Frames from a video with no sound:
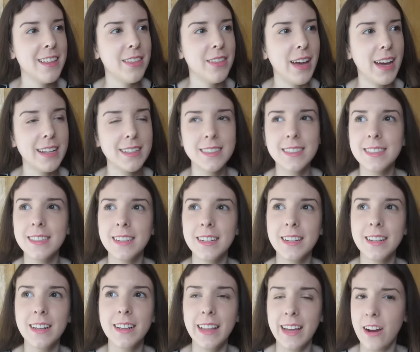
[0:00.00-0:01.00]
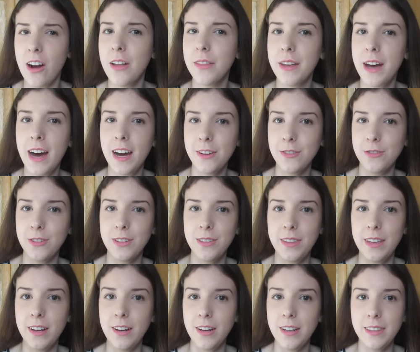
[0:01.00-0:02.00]
That's like on the 100
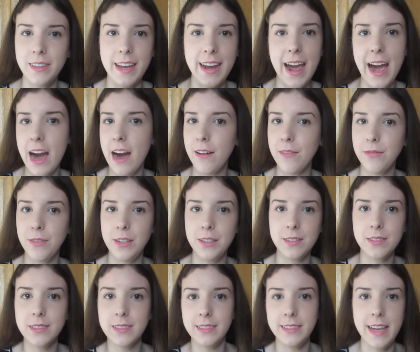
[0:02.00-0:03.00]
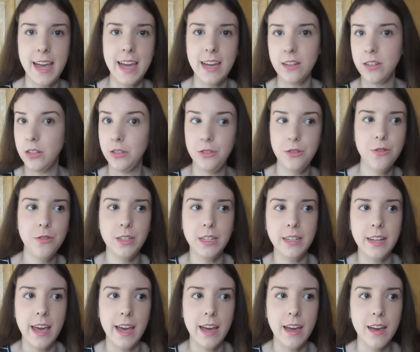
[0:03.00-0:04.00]
they have this day called Unity
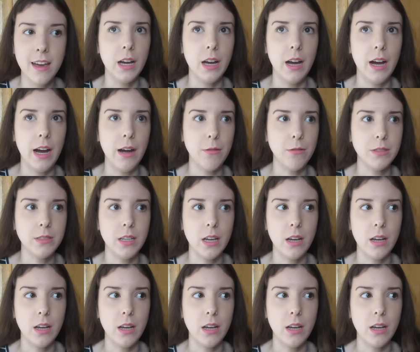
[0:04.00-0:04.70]
Day. I was